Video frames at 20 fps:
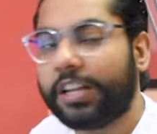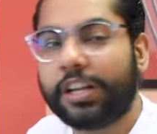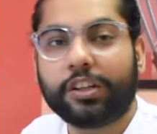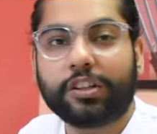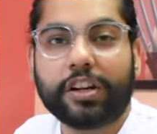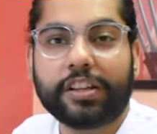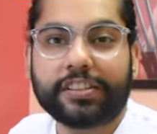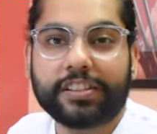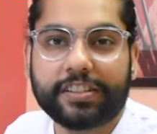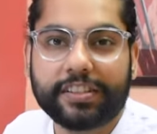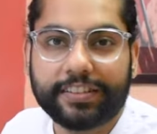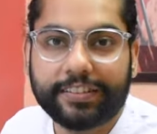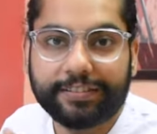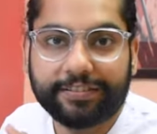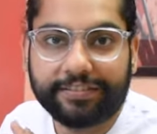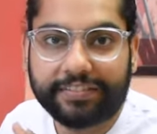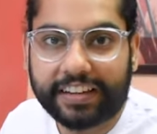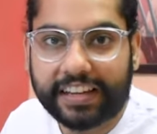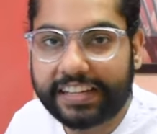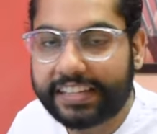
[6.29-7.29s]
Now this is a
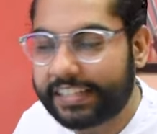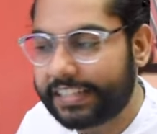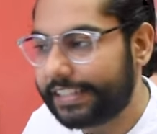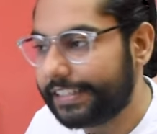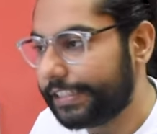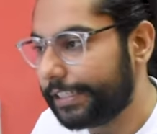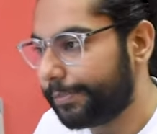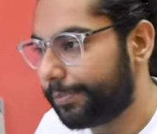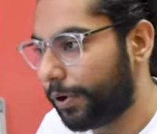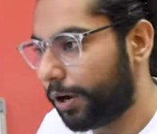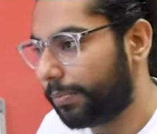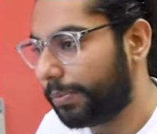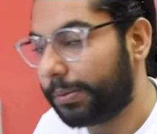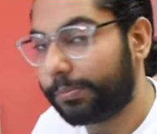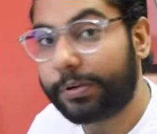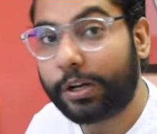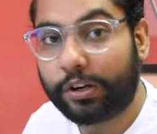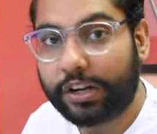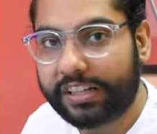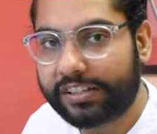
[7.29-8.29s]
very easy problem.
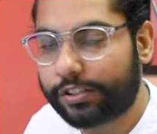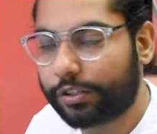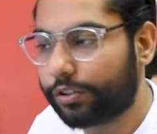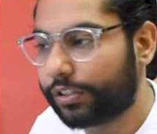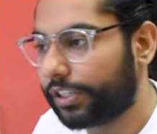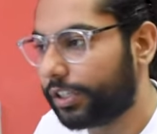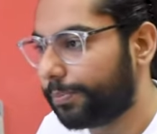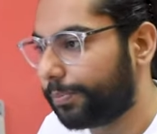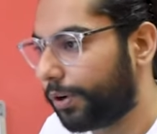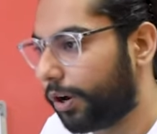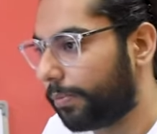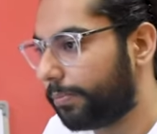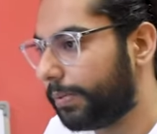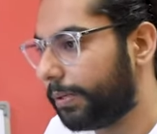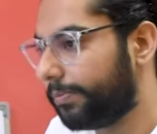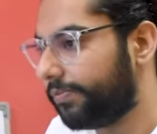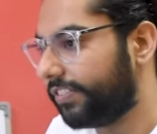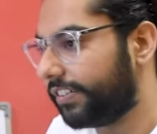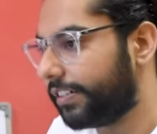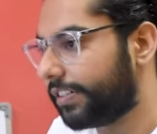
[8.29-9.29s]
Now let's look at the
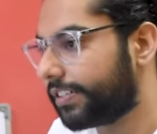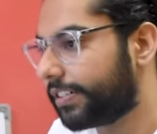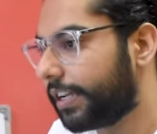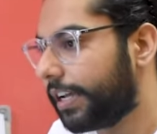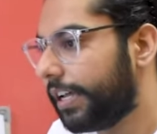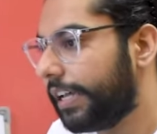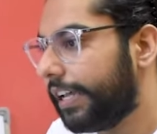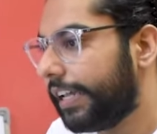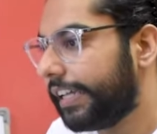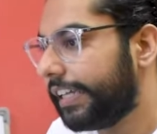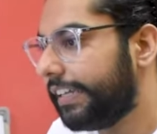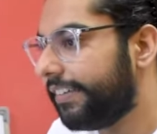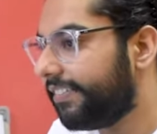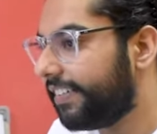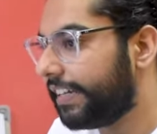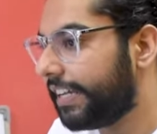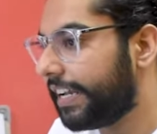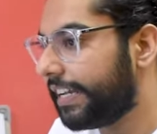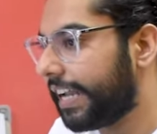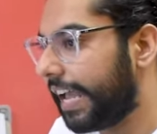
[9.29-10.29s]
problem first.
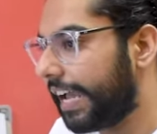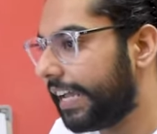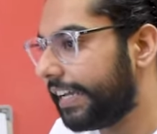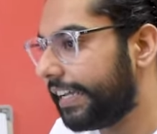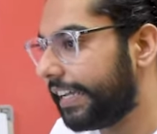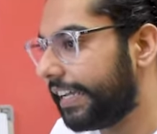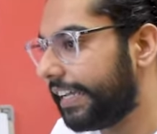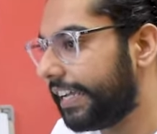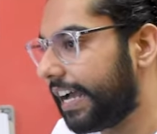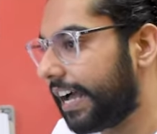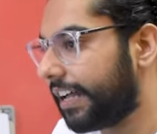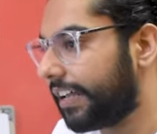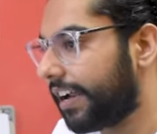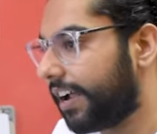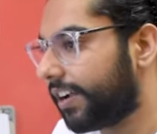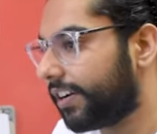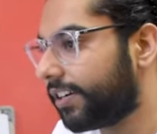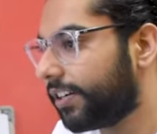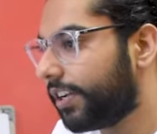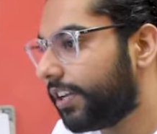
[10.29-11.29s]
Given an array
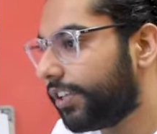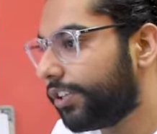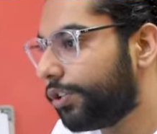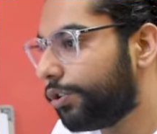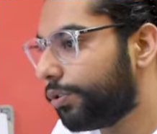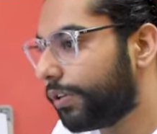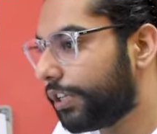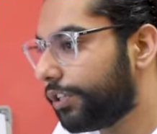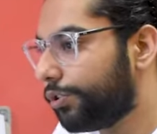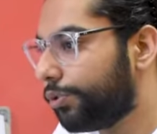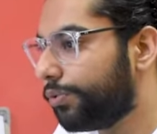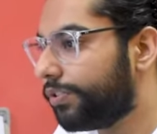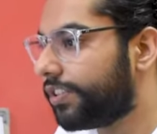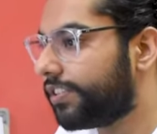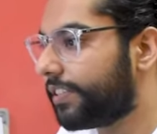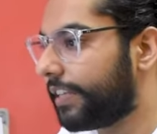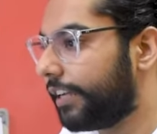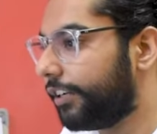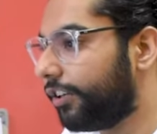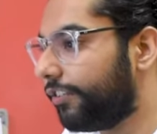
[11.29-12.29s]
ARR, you can choose a
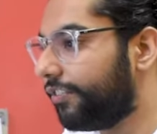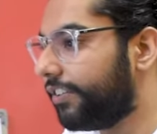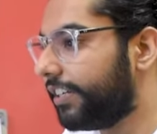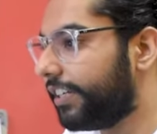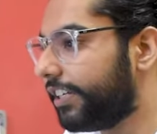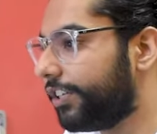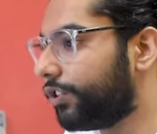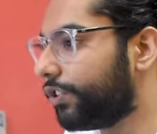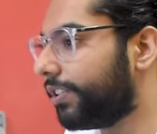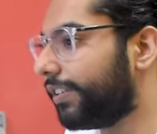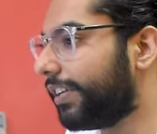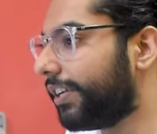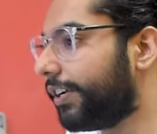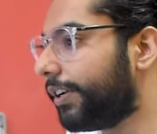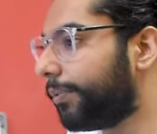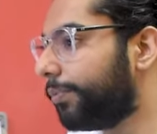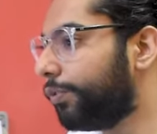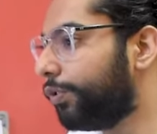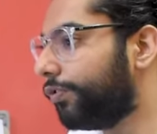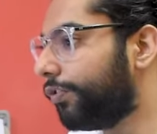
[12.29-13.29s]
set of integers and
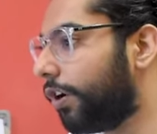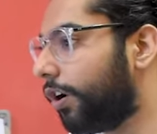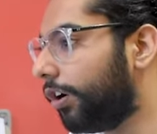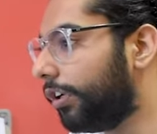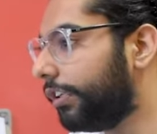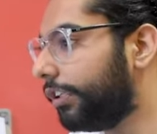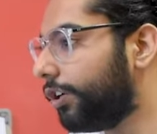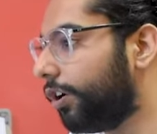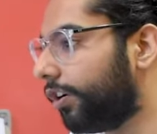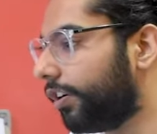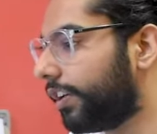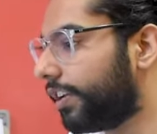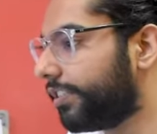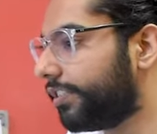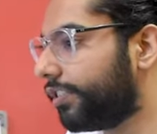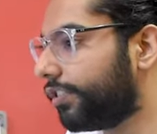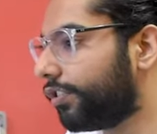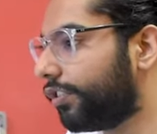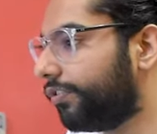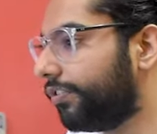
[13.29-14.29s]
remove all the
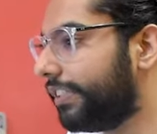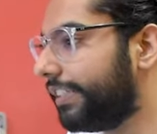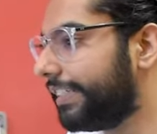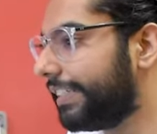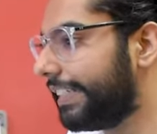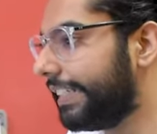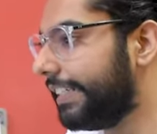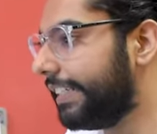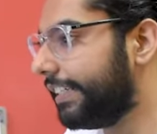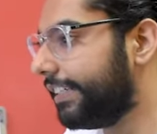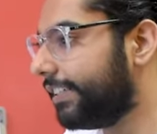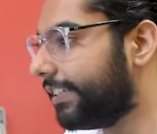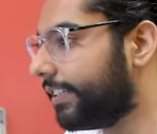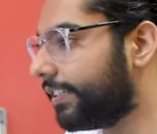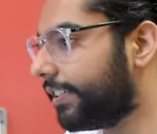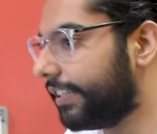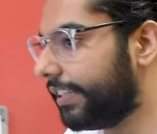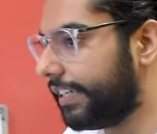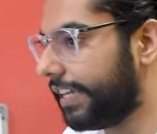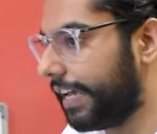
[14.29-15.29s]
occurrences of these integers
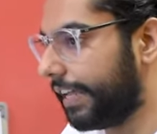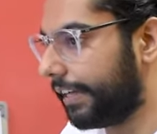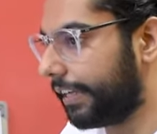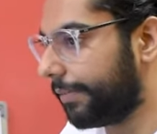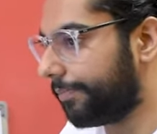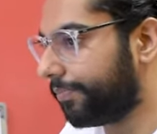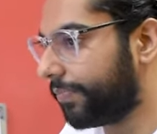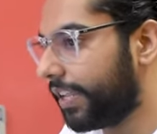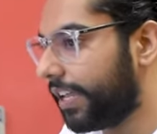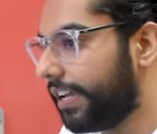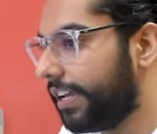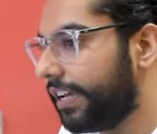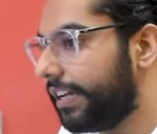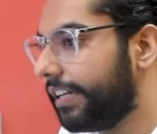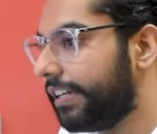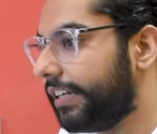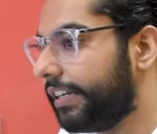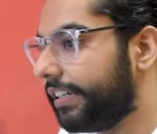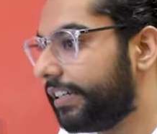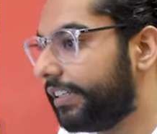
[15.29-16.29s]
in the array.
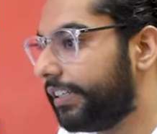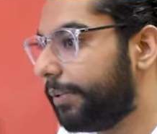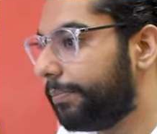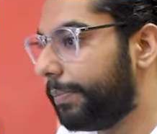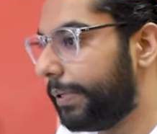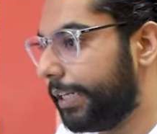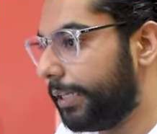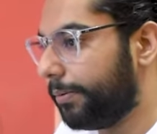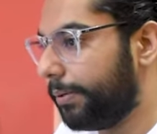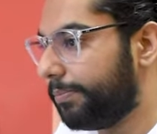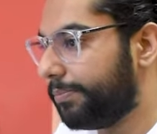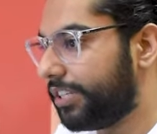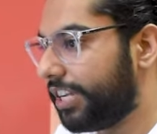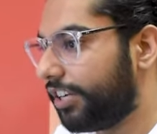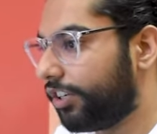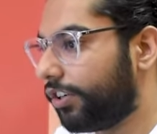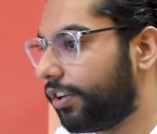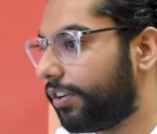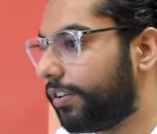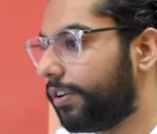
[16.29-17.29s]
Return the minimum
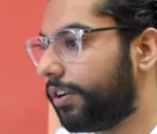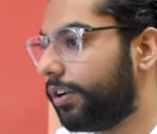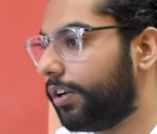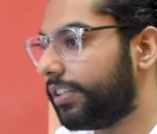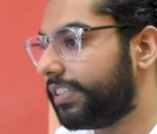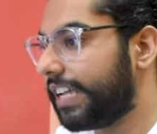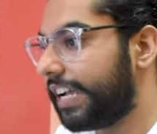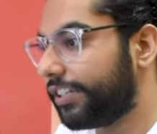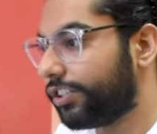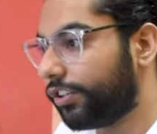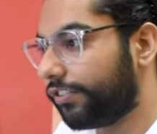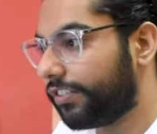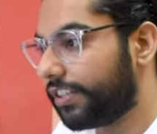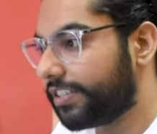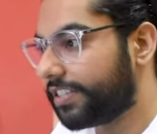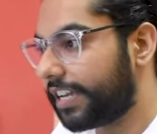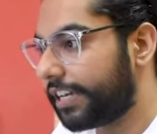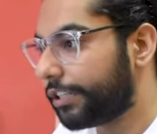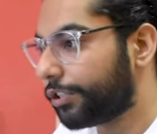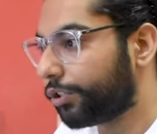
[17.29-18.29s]
size of the
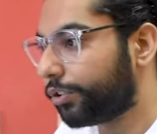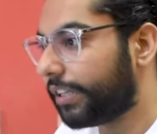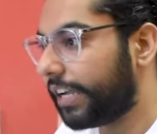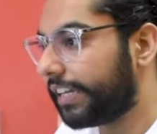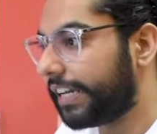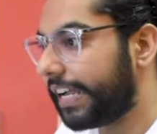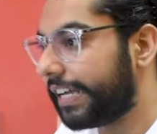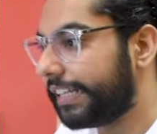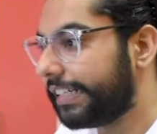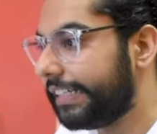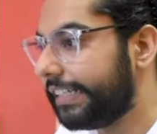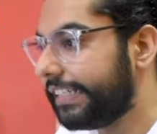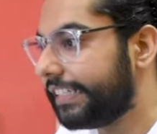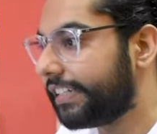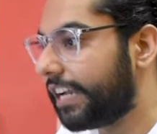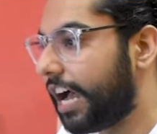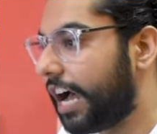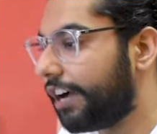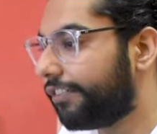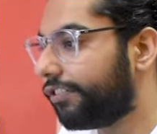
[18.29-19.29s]
set so that at least
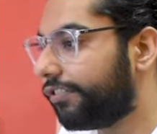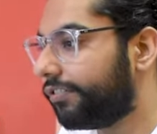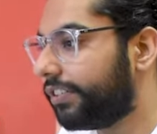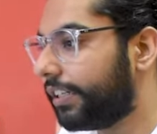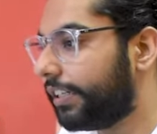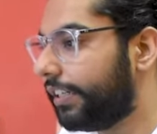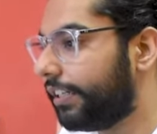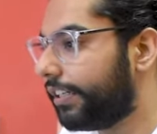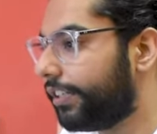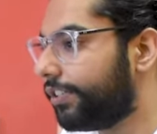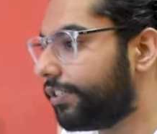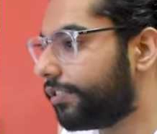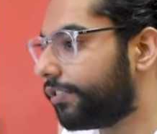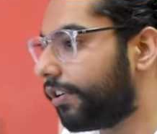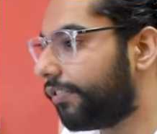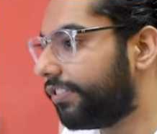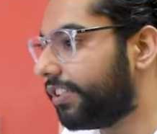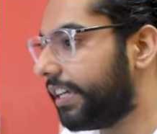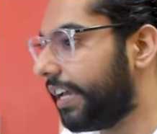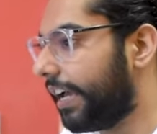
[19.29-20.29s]
half of the integers
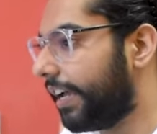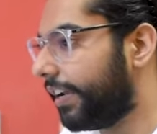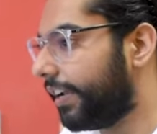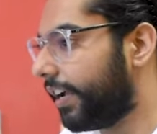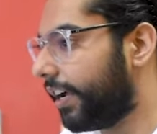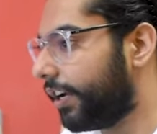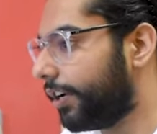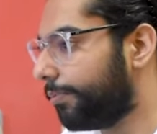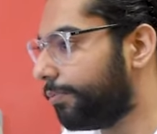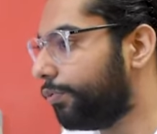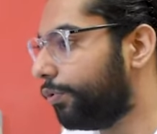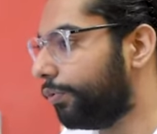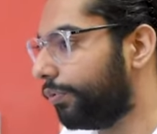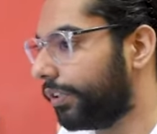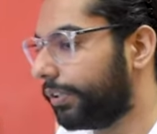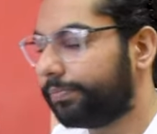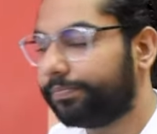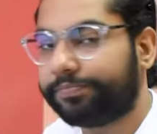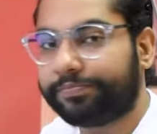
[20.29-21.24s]
of the array are removed.